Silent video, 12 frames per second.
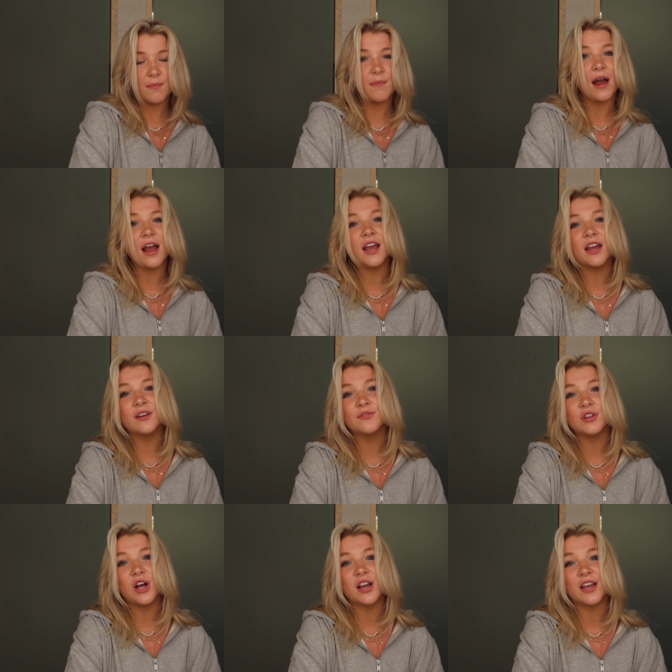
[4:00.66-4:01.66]
my
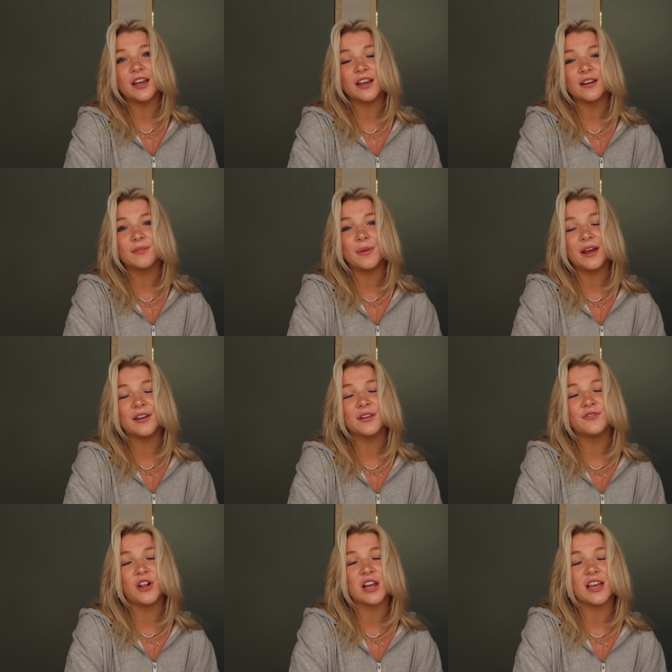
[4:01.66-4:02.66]
vlogging, my
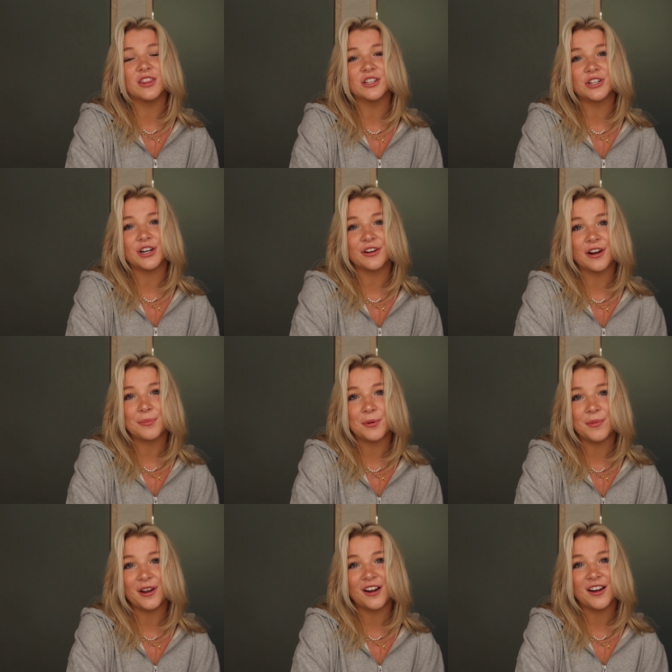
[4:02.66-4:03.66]
vlogging the Turning Red
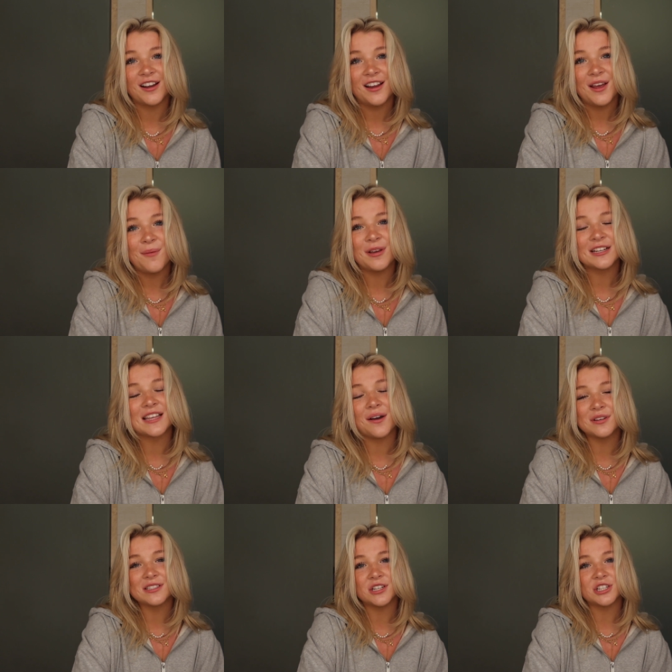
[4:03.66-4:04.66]
premiere because that
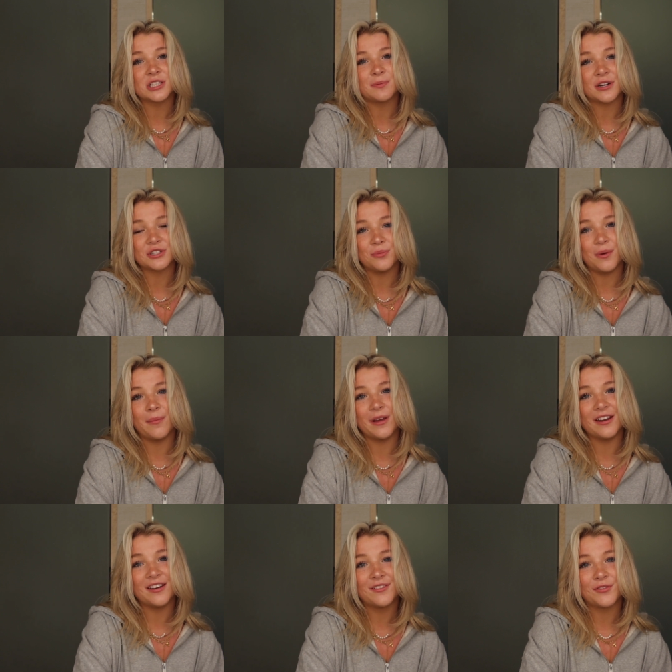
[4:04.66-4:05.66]
was such a special
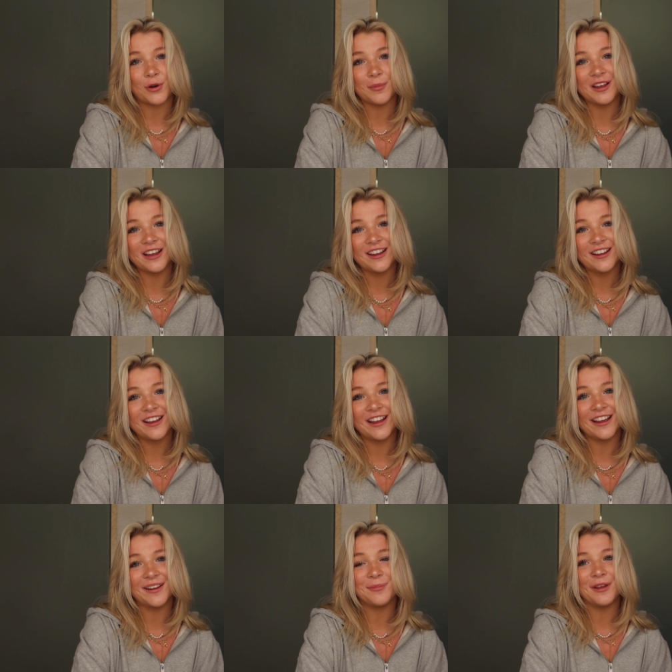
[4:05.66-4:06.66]
moment for me
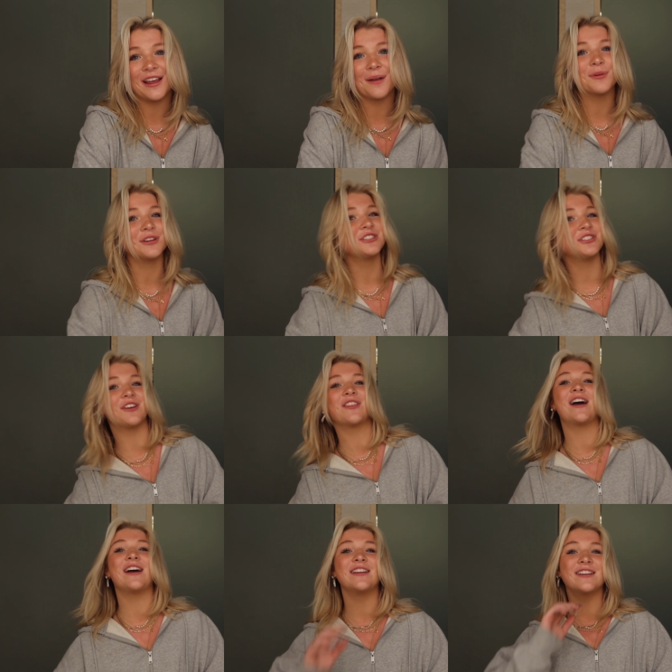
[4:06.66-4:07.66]
and being able to share
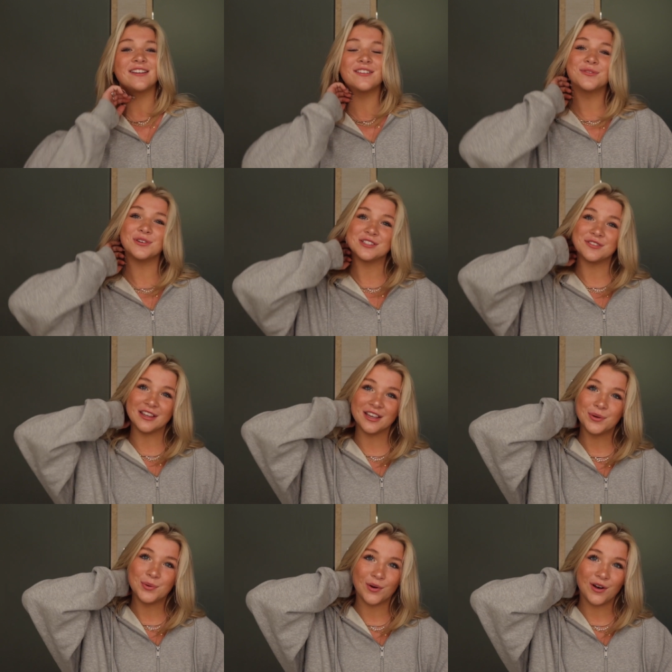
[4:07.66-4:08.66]
that was
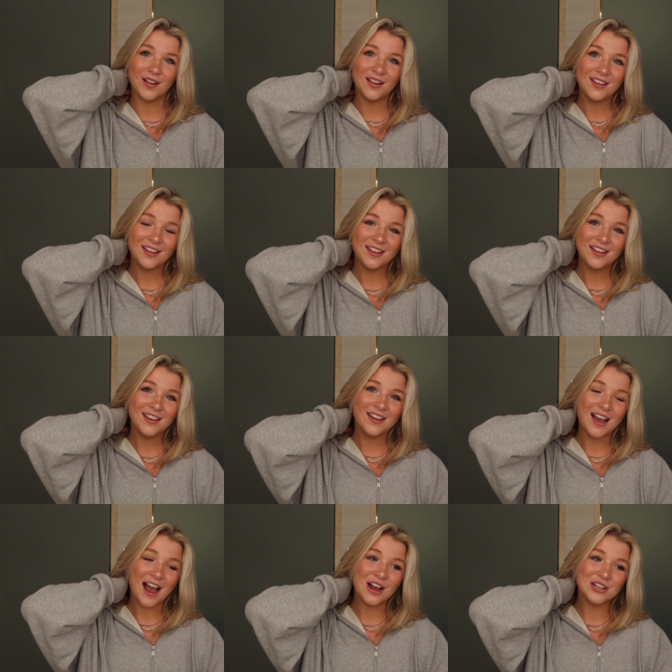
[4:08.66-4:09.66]
really cool.
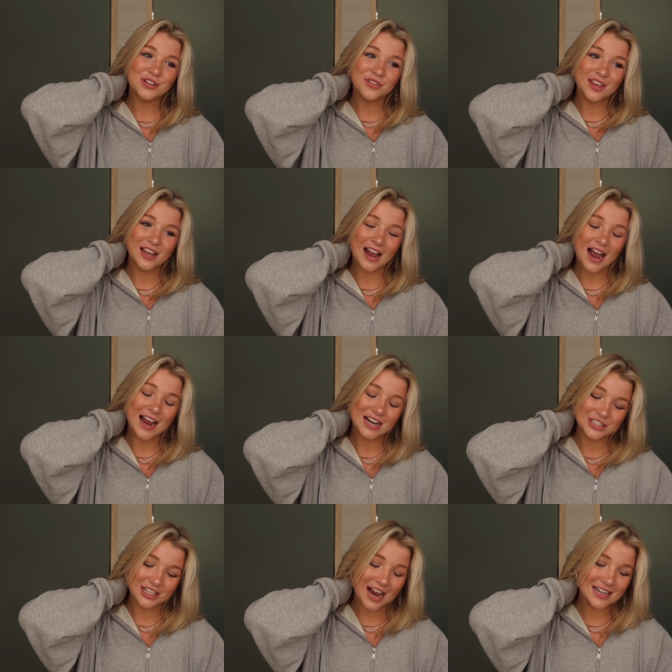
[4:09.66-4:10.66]
I also think, I
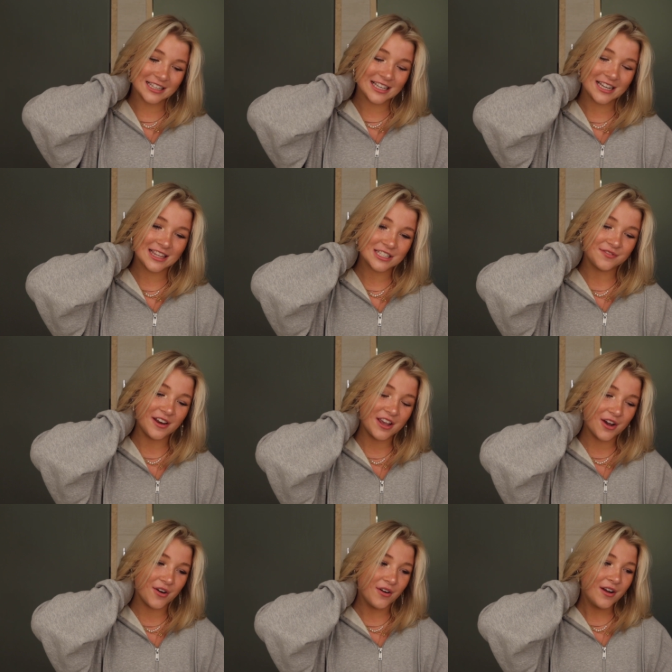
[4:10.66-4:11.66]
actually, I deleted this
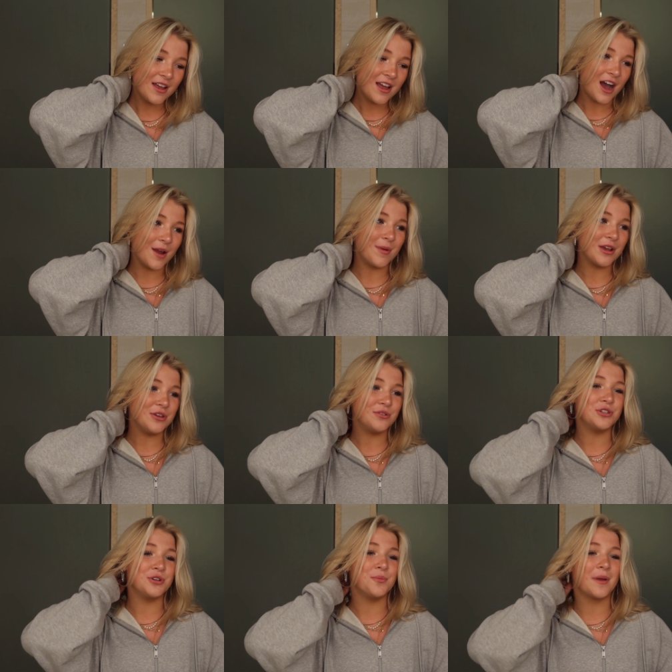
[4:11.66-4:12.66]
video on my
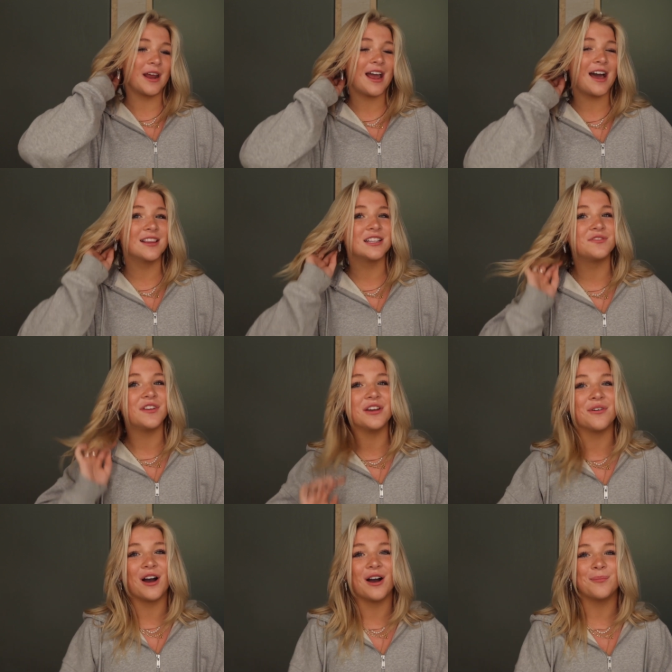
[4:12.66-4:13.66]
YouTube, but I had this
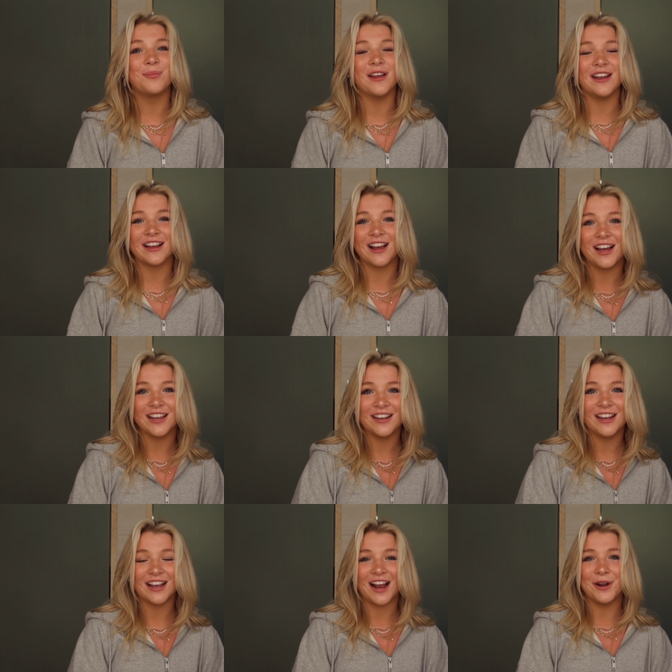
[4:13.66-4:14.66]
video up and it
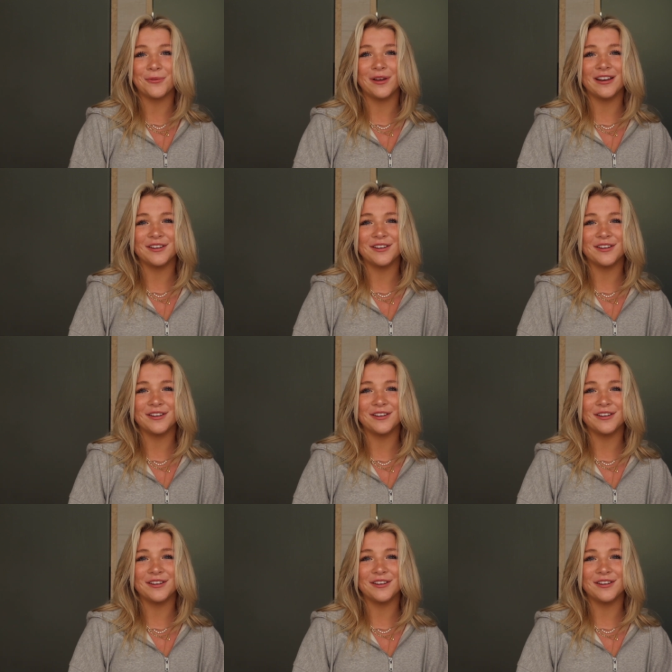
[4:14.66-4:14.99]
got, it kind of went